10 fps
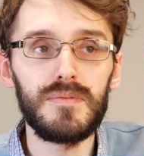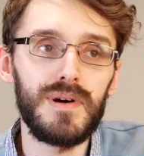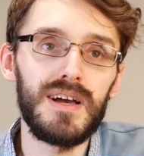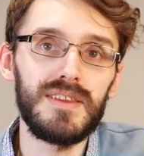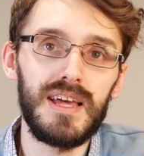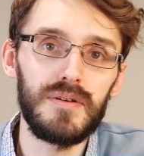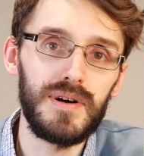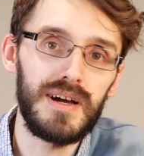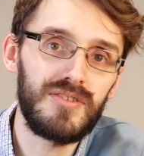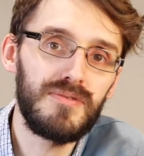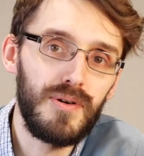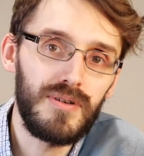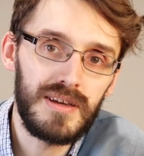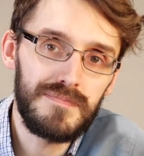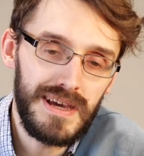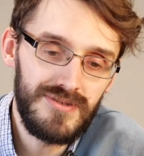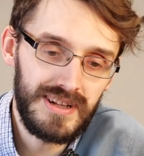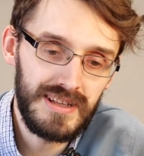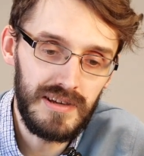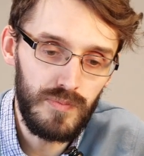where they were exploring
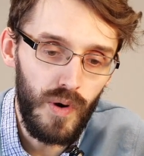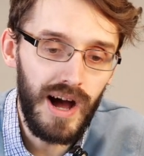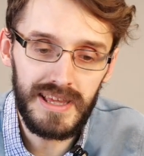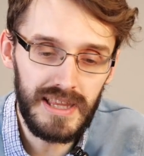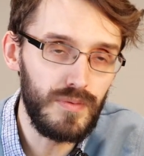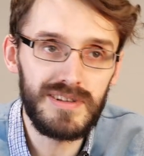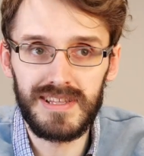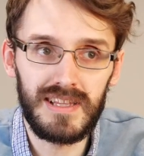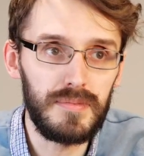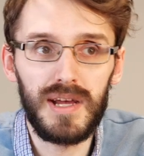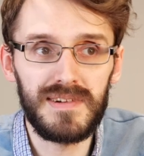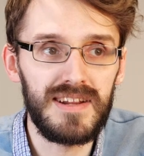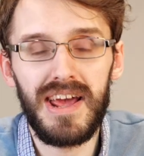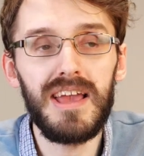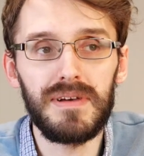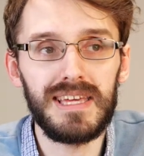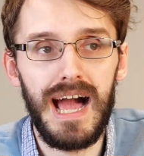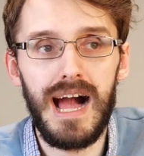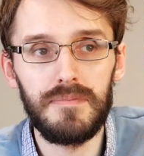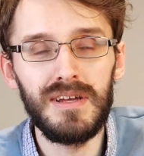basically why there was a little bit of an attainment
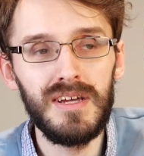gap